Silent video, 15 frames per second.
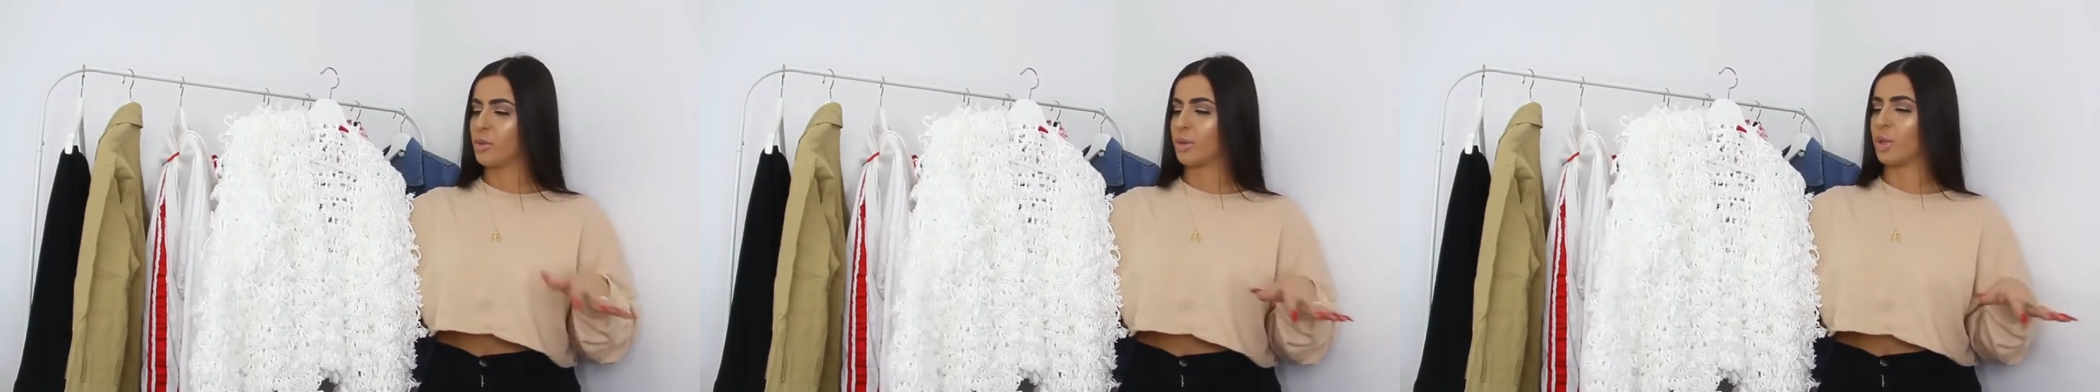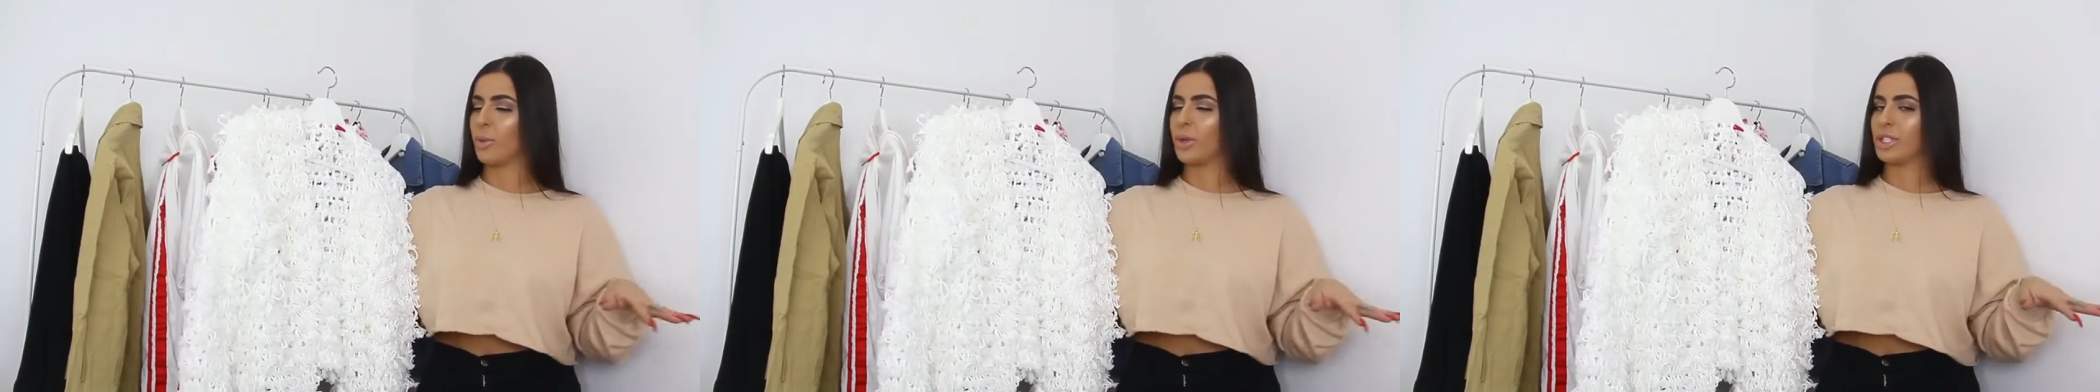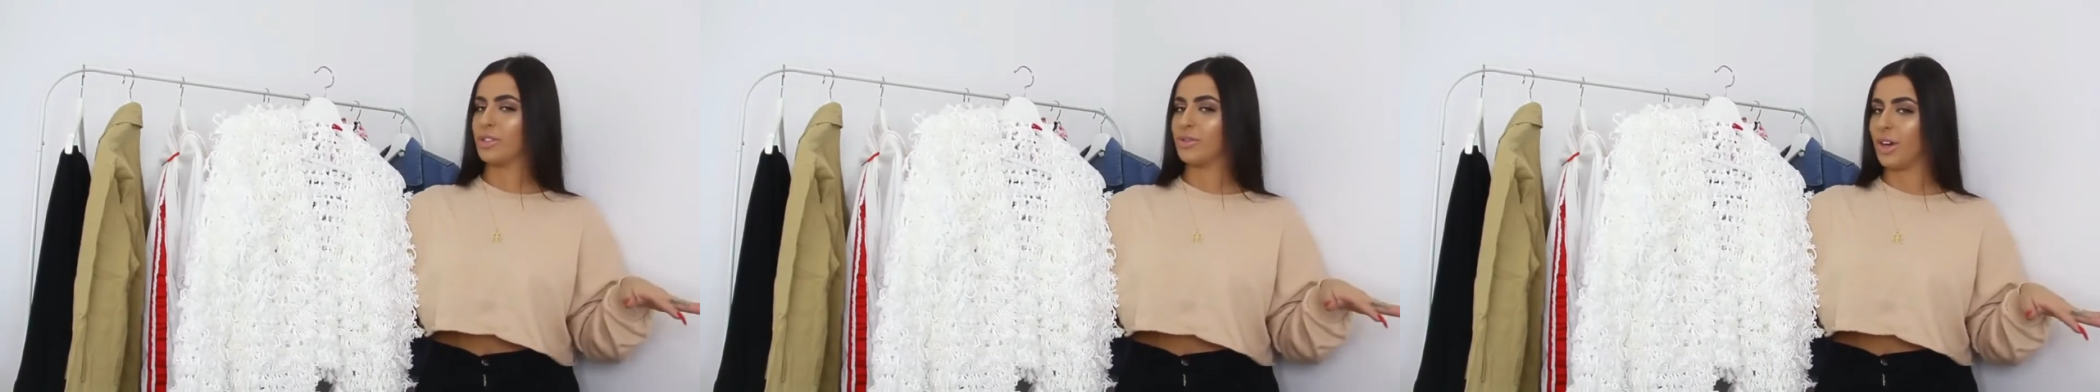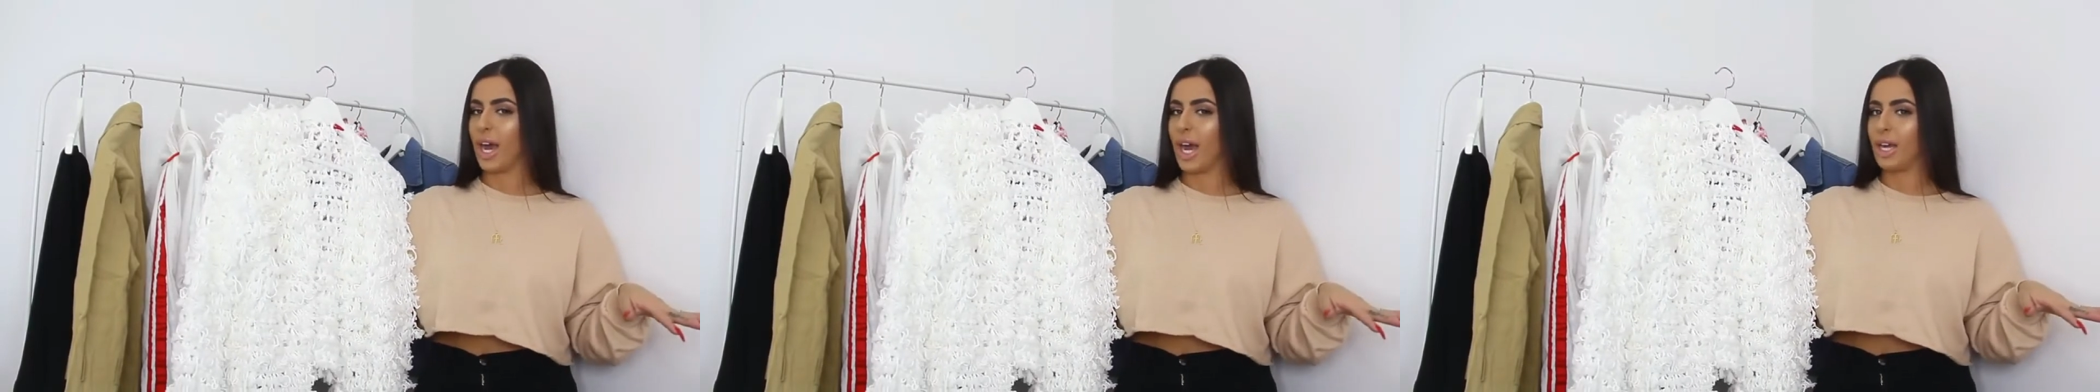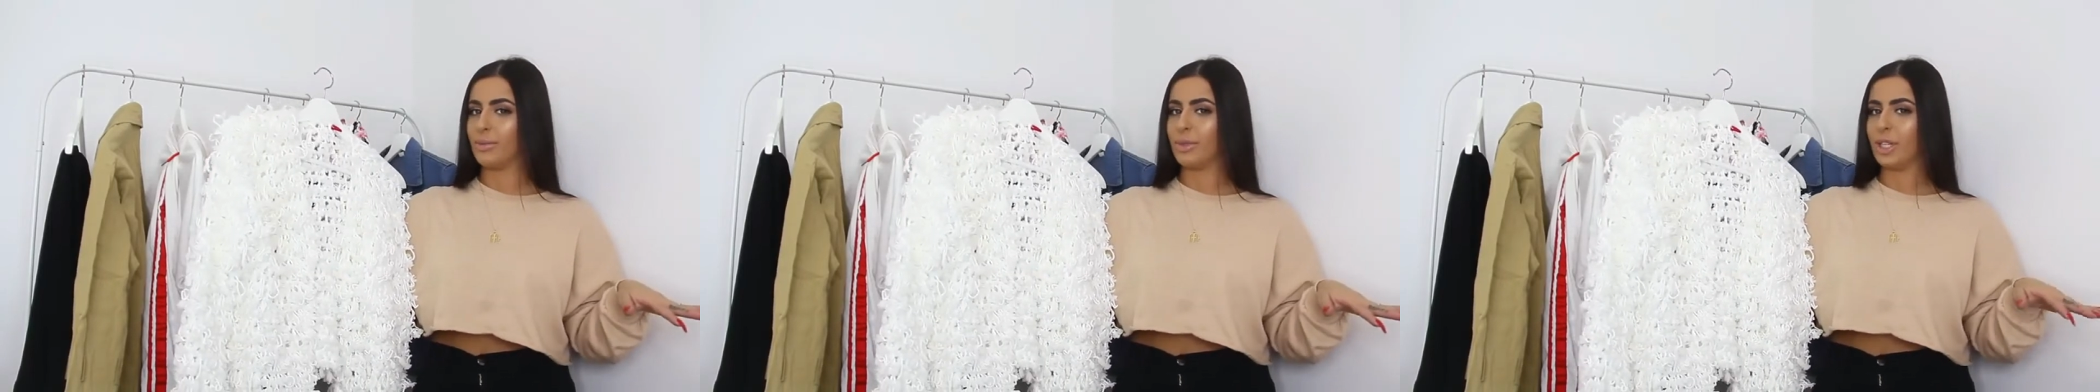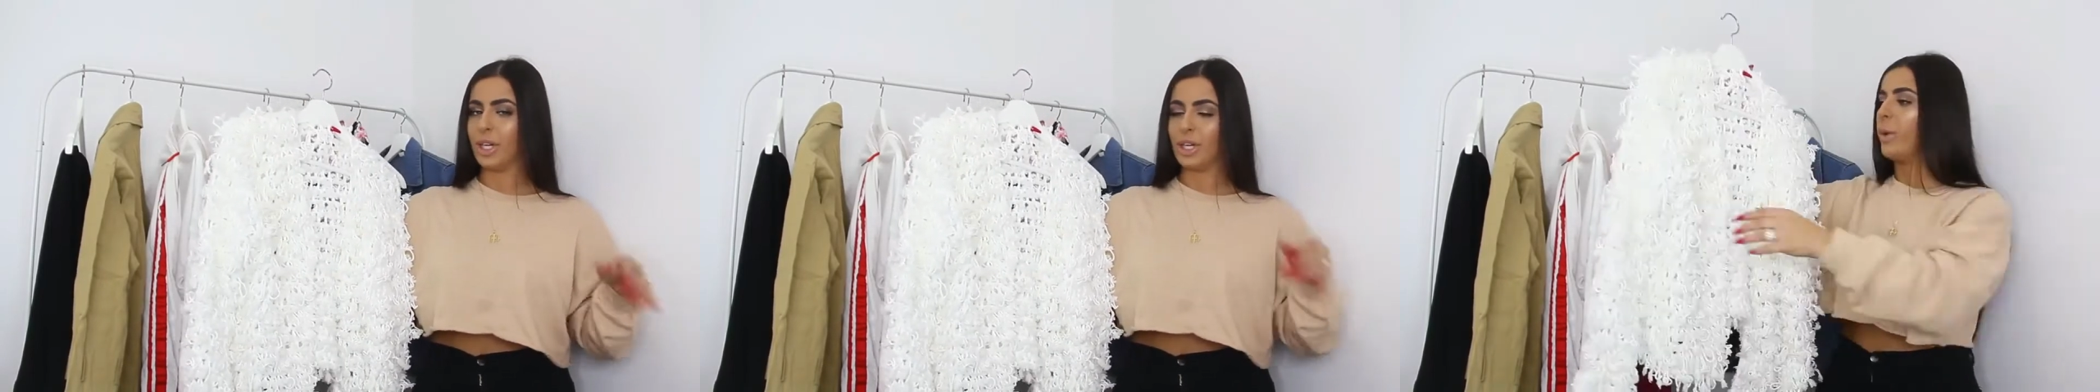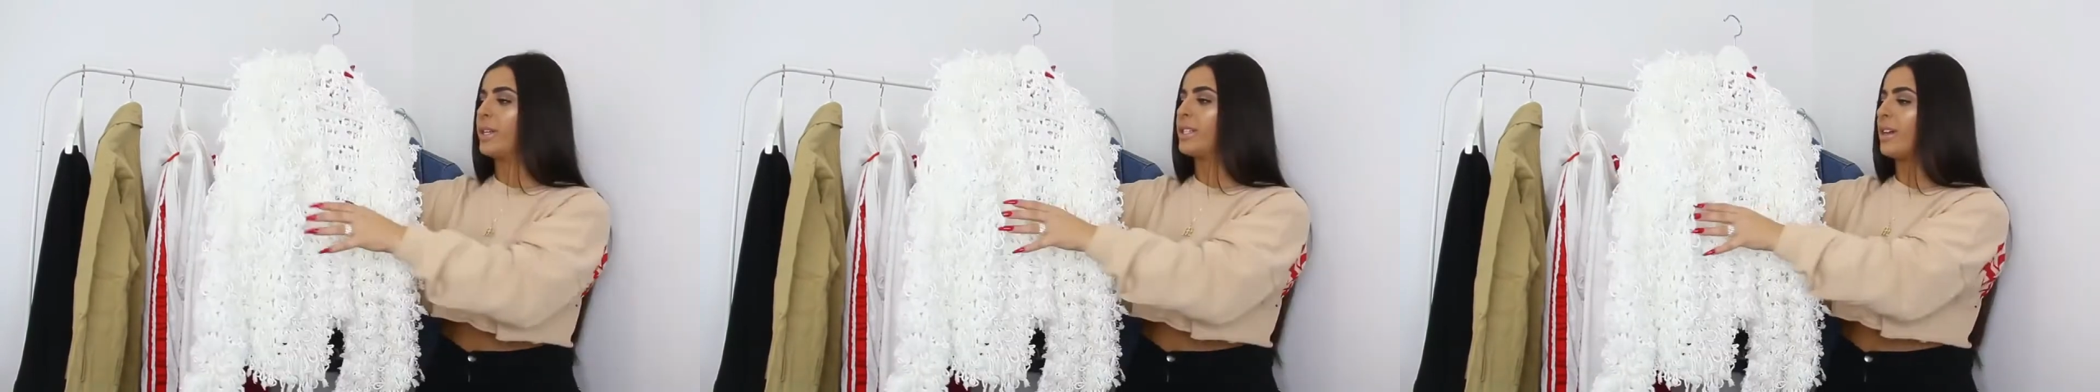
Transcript: goes with the winter vibe.